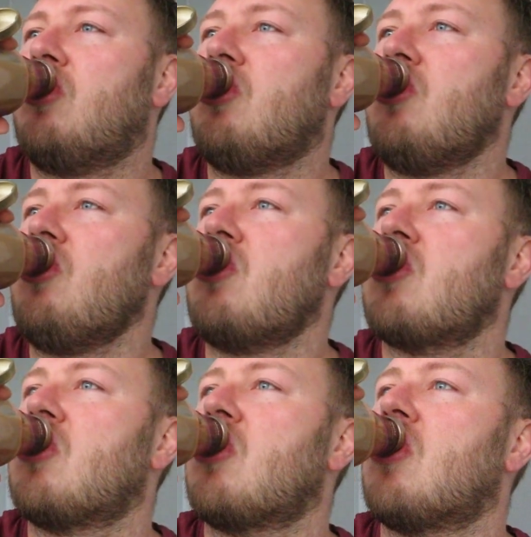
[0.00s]

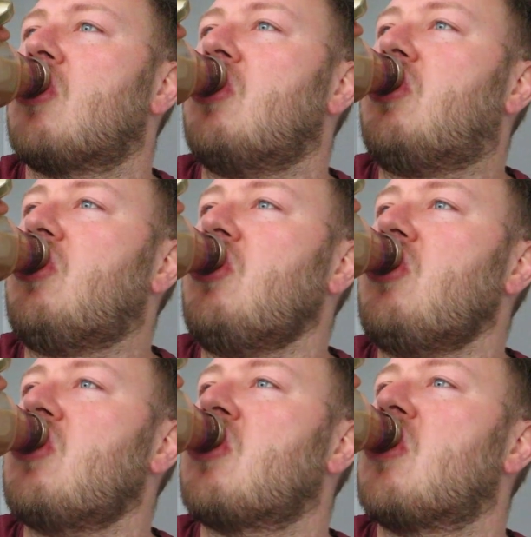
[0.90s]

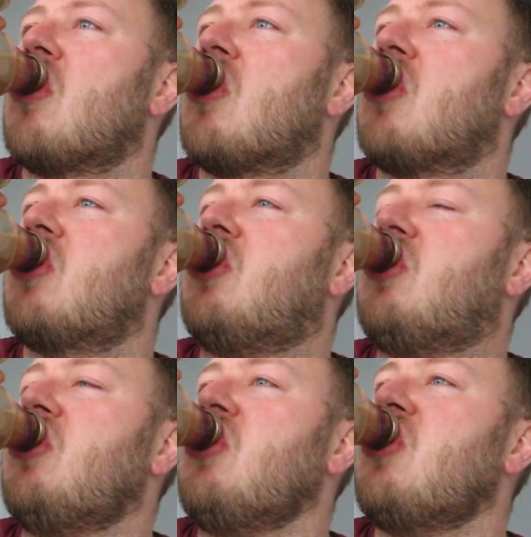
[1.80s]

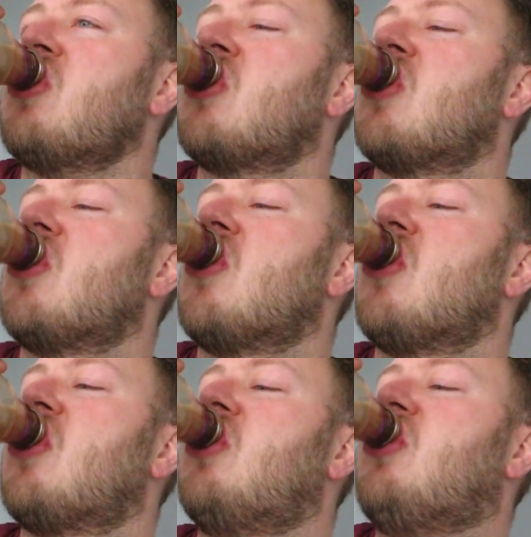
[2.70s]

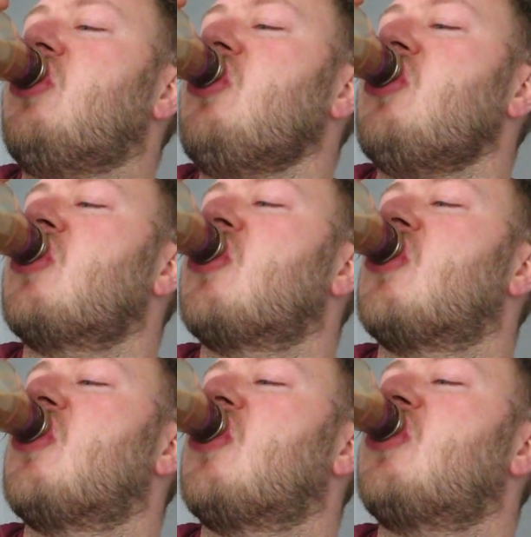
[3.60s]

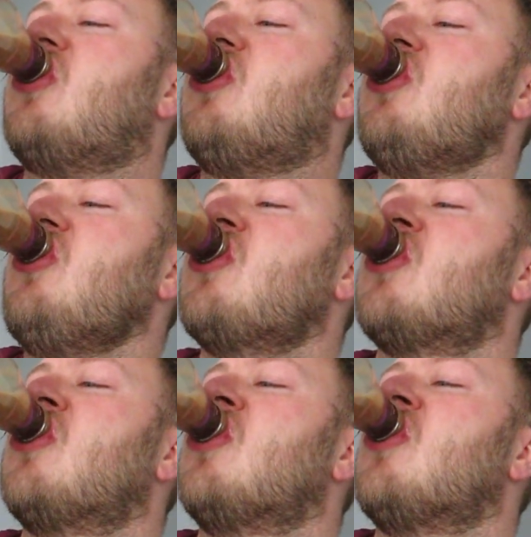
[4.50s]

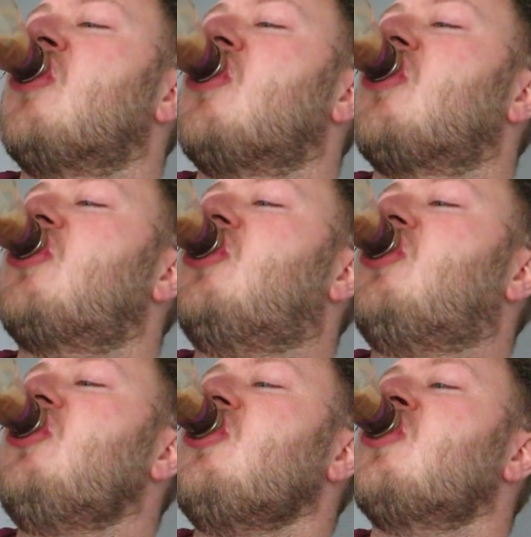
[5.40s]

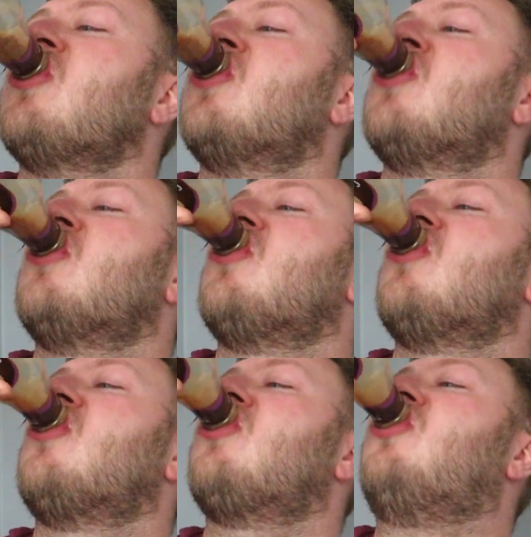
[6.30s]

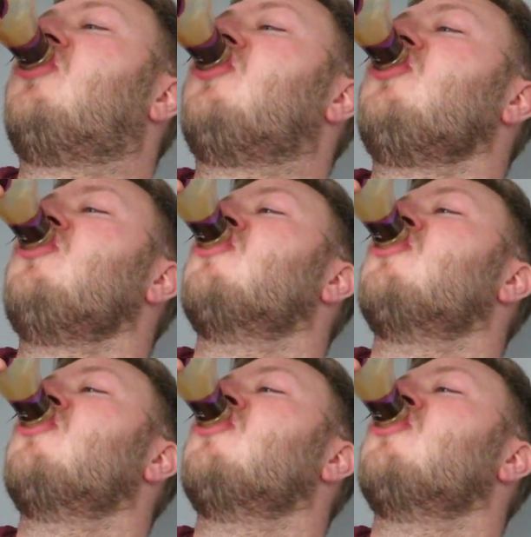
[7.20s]
(no one is talking)